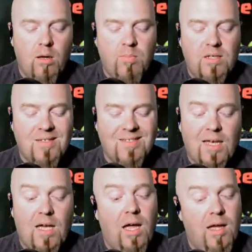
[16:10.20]
because
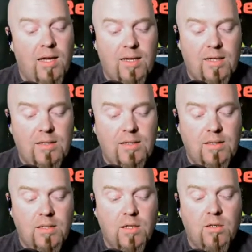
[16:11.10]

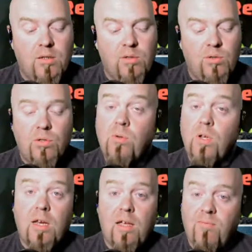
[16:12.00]
I do
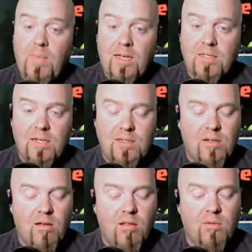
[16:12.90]
not have max ice
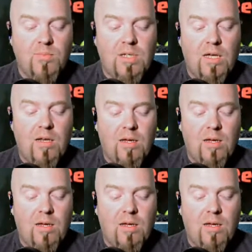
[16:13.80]
golems yet.